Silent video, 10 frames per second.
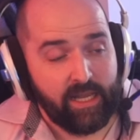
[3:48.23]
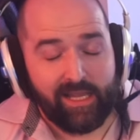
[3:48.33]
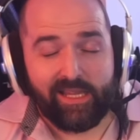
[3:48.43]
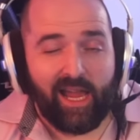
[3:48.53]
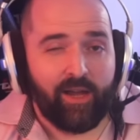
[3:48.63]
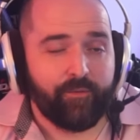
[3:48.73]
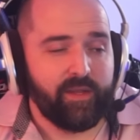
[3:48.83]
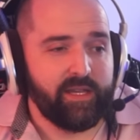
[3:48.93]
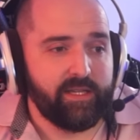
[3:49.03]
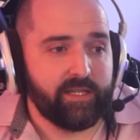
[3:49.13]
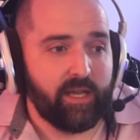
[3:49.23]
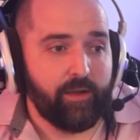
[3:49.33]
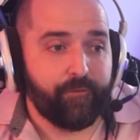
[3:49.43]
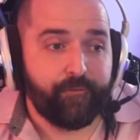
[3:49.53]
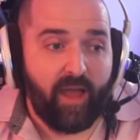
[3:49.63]
you have these
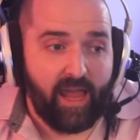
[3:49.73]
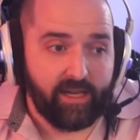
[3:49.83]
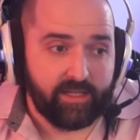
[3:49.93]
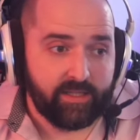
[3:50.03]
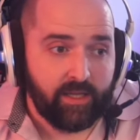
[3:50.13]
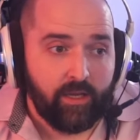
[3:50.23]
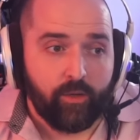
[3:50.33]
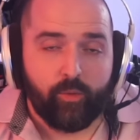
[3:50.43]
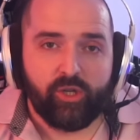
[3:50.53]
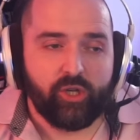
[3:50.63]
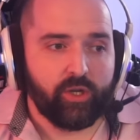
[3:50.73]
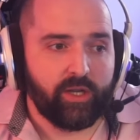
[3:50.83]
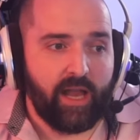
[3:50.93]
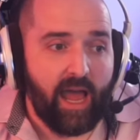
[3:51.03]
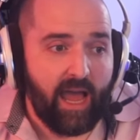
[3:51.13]
effects which you
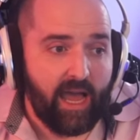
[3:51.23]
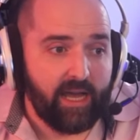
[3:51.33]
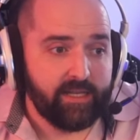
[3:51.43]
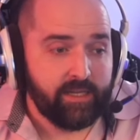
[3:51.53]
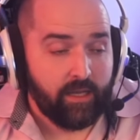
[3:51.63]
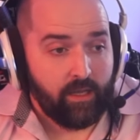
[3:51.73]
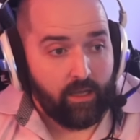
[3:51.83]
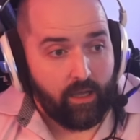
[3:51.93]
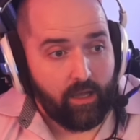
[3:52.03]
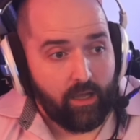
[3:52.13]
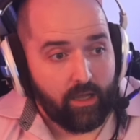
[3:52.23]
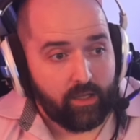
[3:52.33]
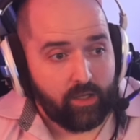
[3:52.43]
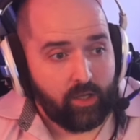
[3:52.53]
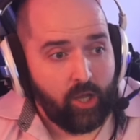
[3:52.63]
can add.
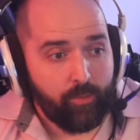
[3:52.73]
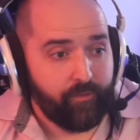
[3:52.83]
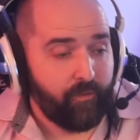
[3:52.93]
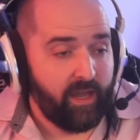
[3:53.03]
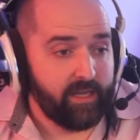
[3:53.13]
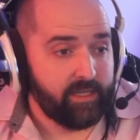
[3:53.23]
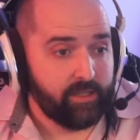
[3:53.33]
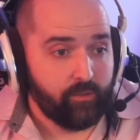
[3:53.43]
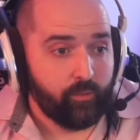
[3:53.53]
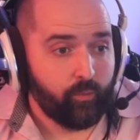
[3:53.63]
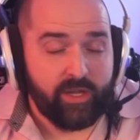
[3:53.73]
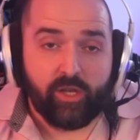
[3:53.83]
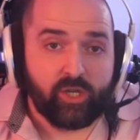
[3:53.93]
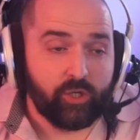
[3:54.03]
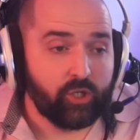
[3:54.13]
Curb effect, when you
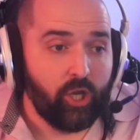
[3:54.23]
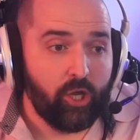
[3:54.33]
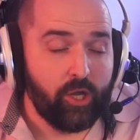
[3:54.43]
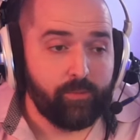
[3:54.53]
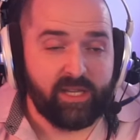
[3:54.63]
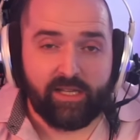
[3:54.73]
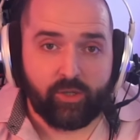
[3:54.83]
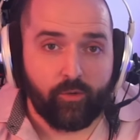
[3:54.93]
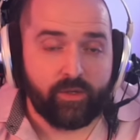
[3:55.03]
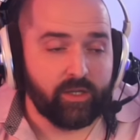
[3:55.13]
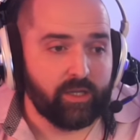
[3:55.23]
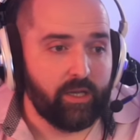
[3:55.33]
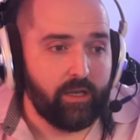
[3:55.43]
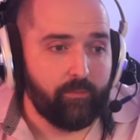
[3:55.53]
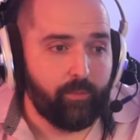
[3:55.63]
touch curbs it sort of does
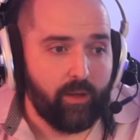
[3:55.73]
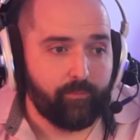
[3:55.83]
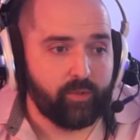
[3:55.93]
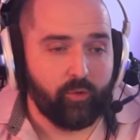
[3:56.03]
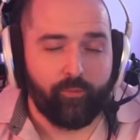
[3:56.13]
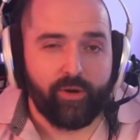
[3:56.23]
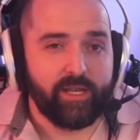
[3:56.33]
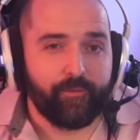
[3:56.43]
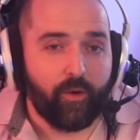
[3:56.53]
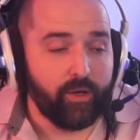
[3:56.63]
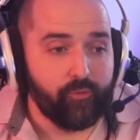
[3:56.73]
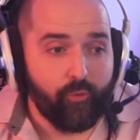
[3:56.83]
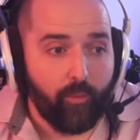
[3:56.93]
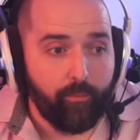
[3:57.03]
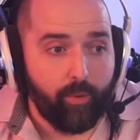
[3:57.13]
a sort of predefined
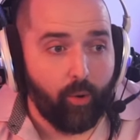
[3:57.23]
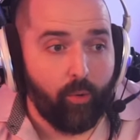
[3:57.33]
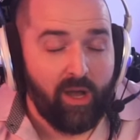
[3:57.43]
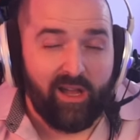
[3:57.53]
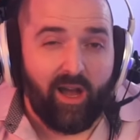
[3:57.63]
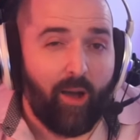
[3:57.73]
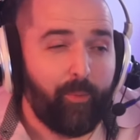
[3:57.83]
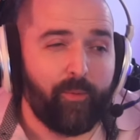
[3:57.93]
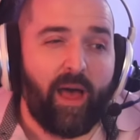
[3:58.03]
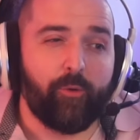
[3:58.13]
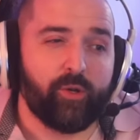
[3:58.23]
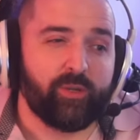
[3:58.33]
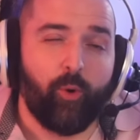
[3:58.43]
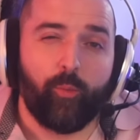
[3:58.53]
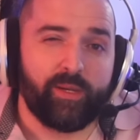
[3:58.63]
rumble. I put that on a
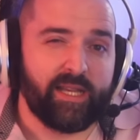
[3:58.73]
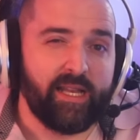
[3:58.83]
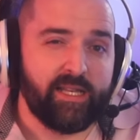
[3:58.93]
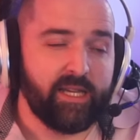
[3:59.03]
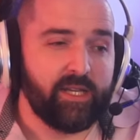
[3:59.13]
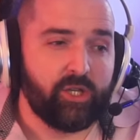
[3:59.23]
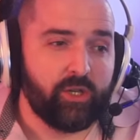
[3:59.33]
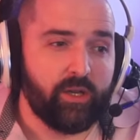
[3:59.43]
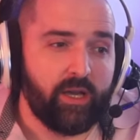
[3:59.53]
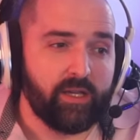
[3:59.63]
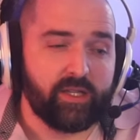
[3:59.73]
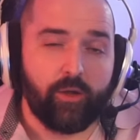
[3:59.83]
small percentage so